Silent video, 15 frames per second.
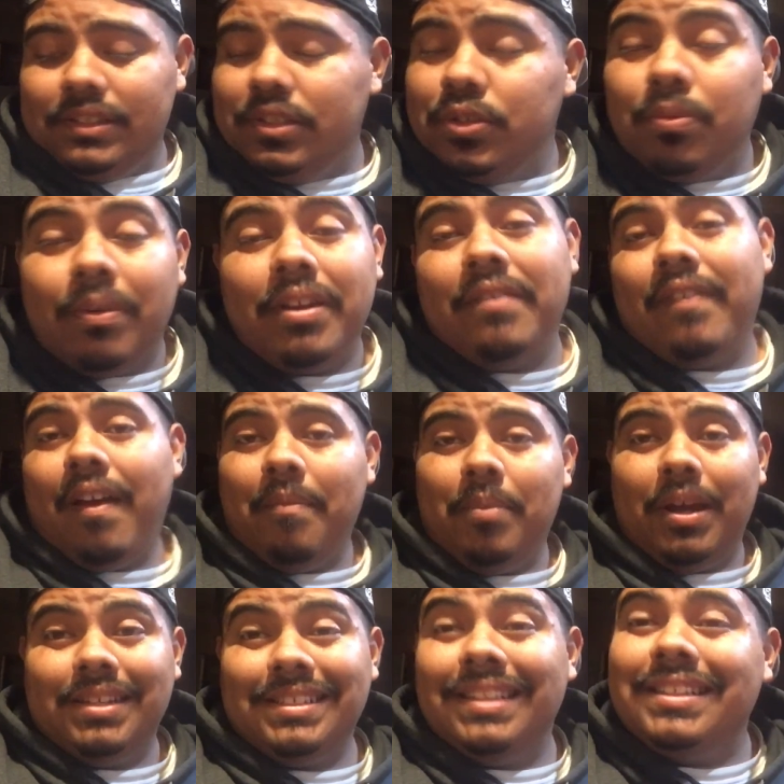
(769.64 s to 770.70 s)
25
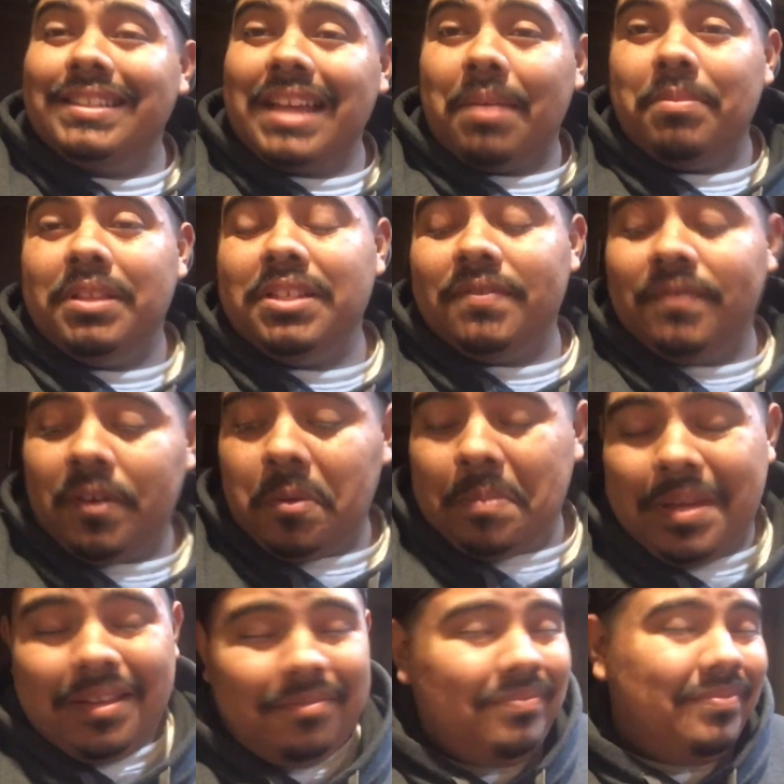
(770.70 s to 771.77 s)
bucks at the time of this
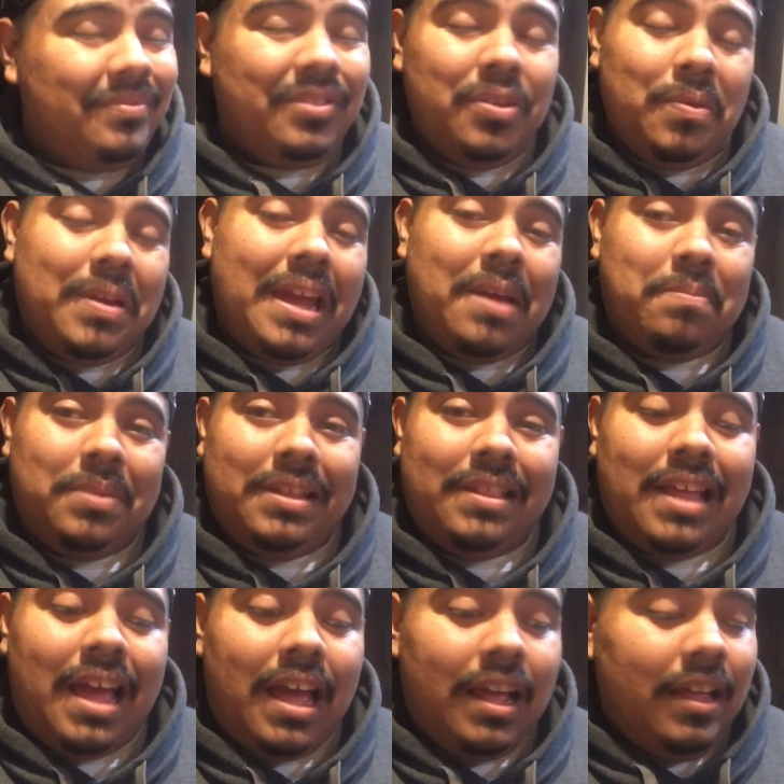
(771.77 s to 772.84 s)
filming. You can't beat
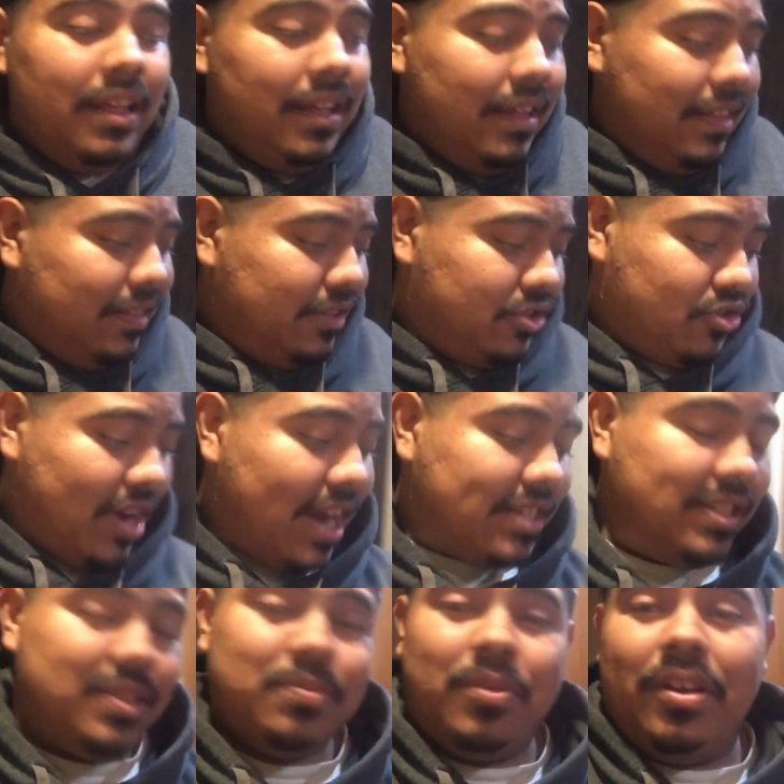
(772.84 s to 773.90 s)
that. The
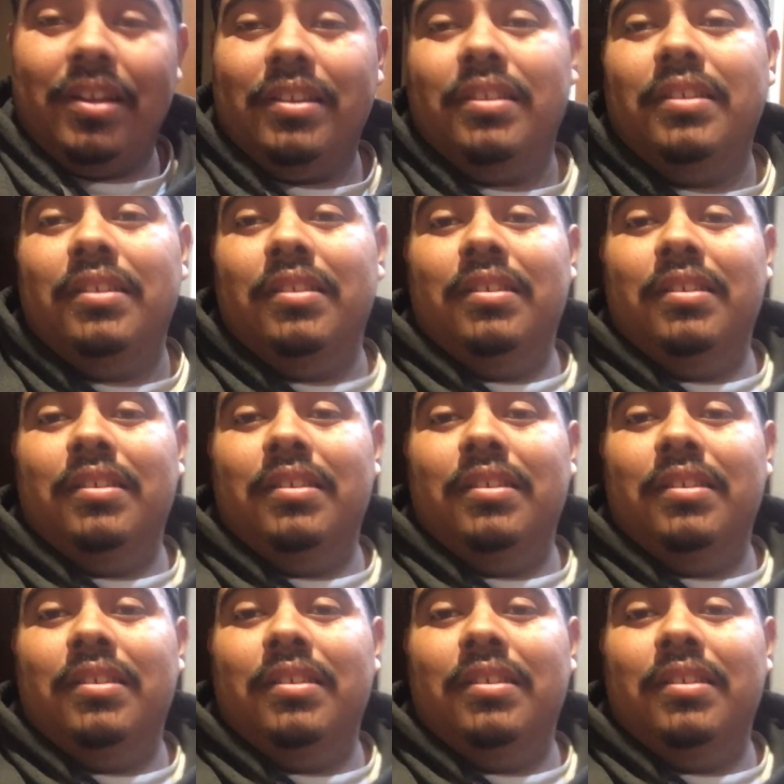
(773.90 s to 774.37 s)
Traxxas one,